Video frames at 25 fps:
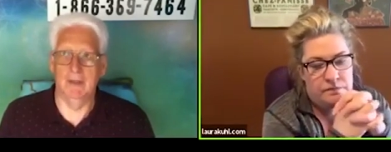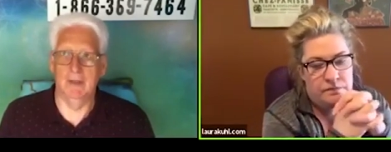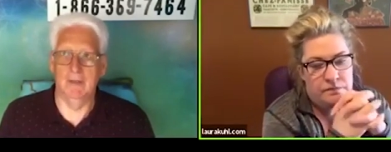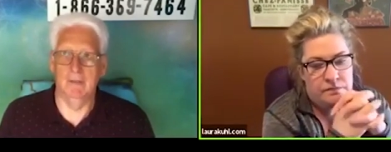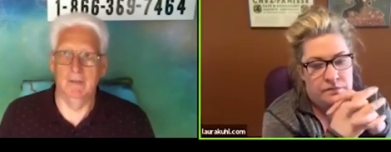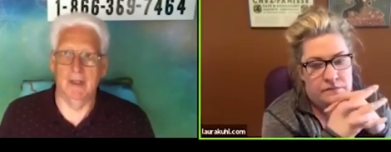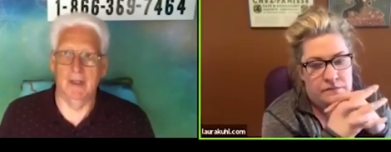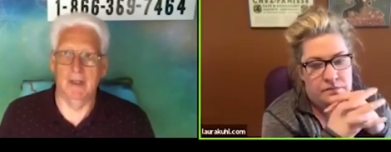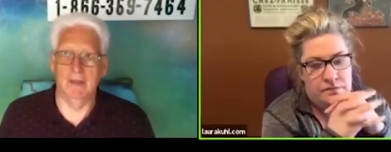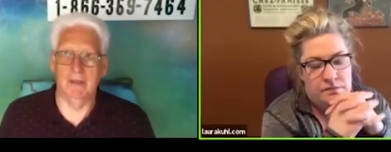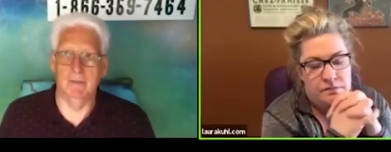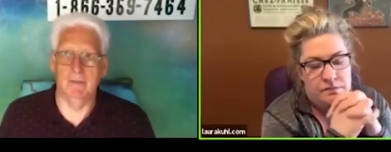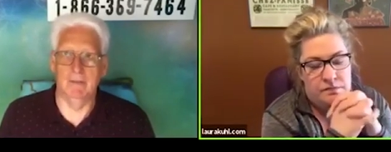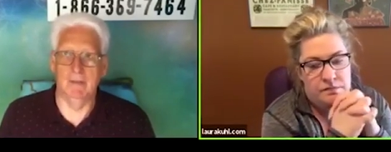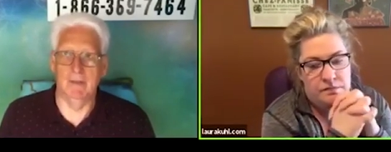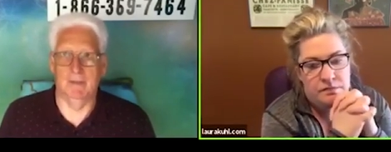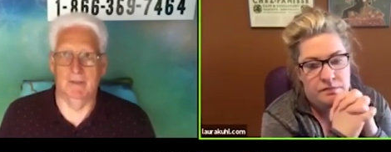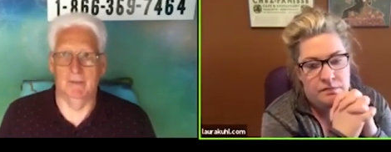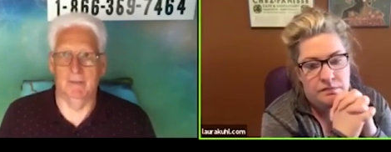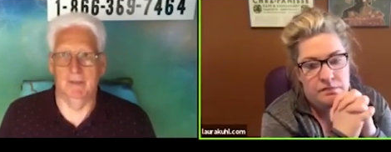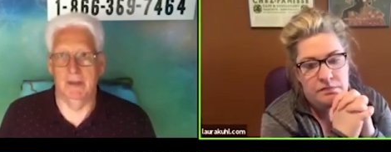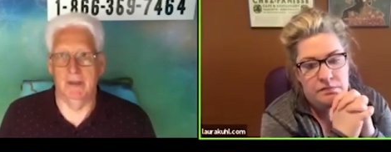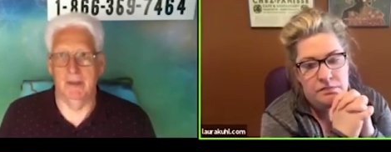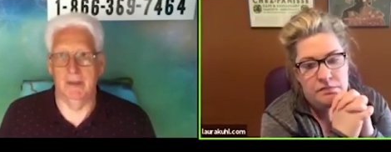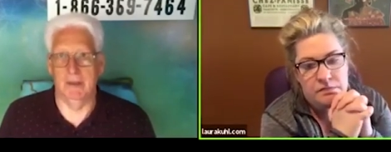Speaker 1: much about
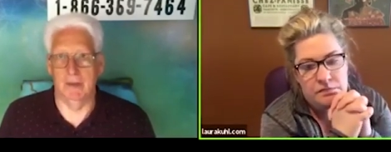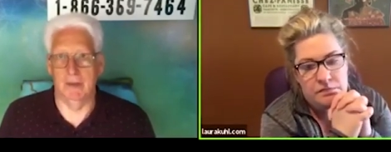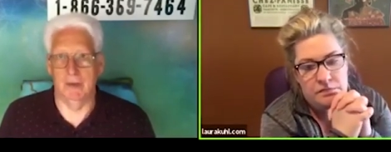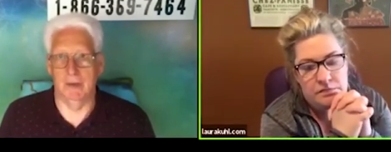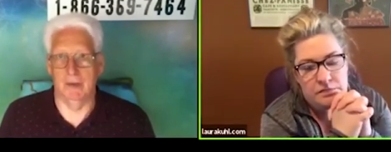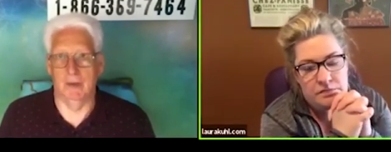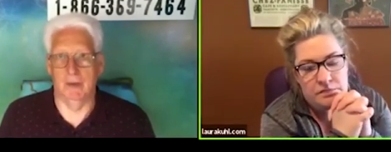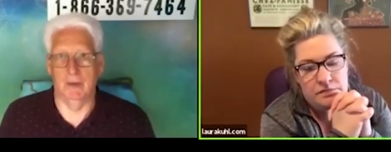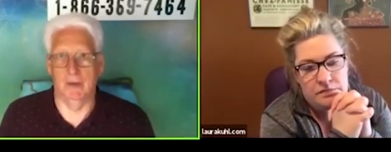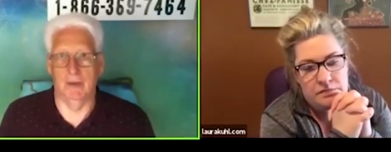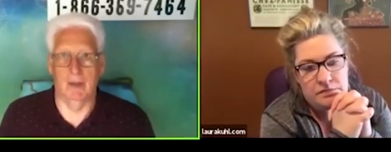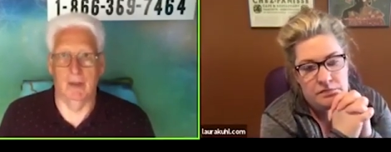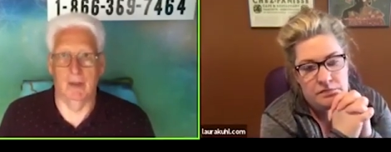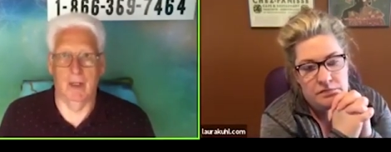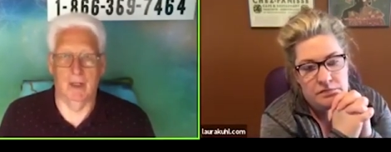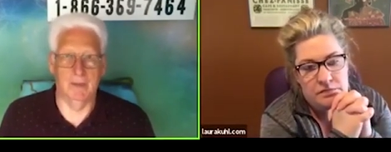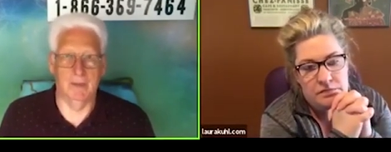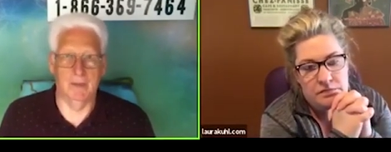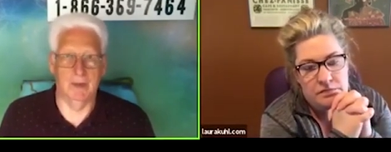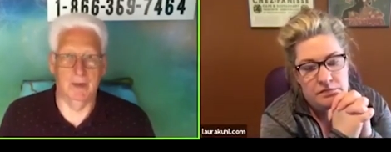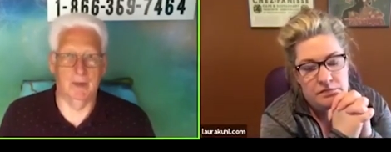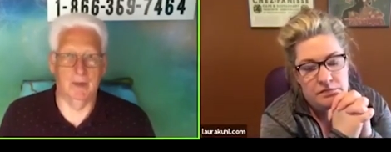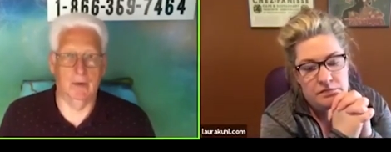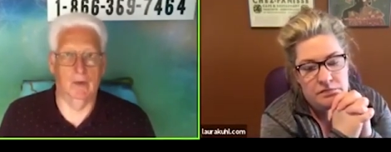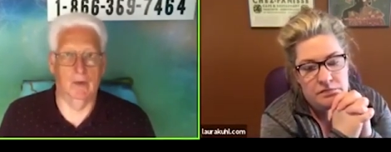being controlled or not
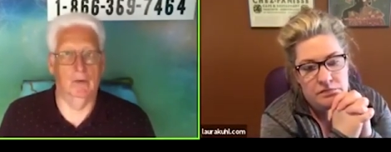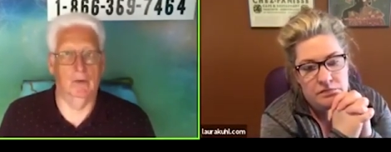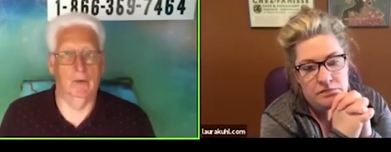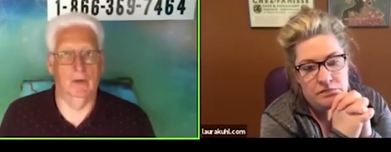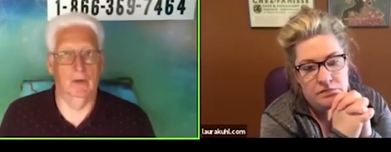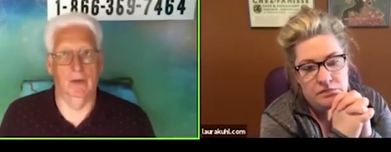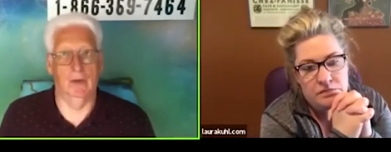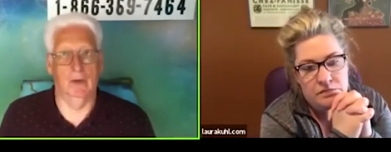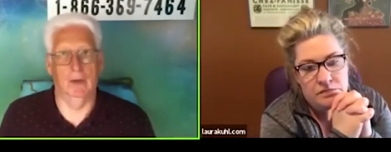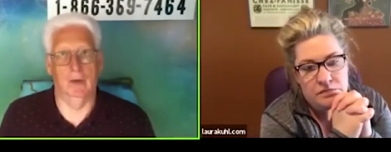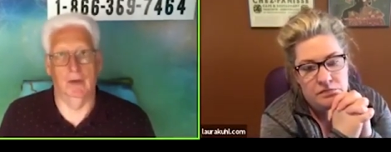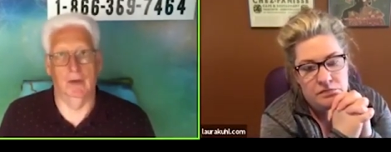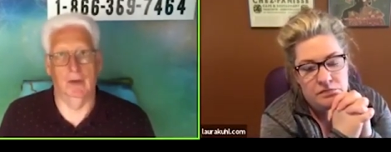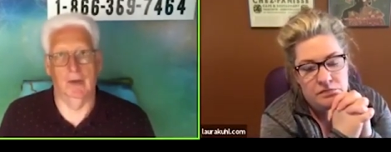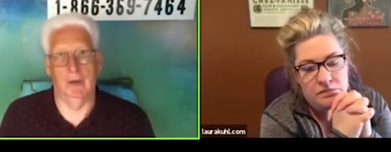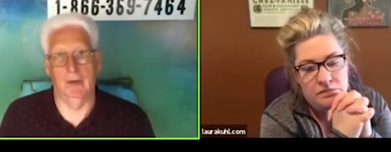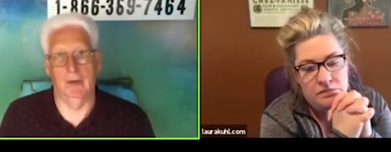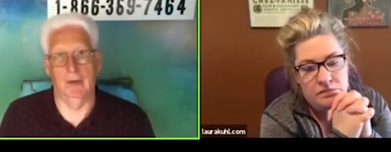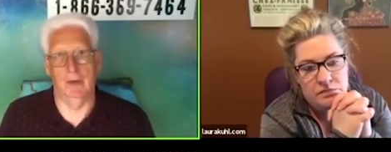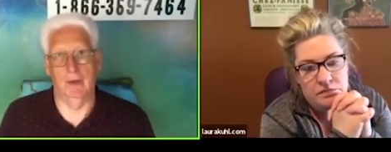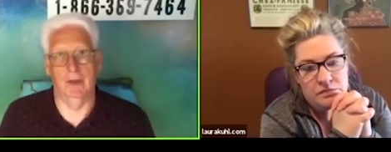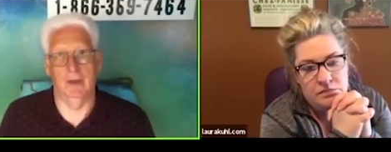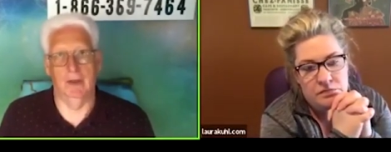be controlled, or they're doing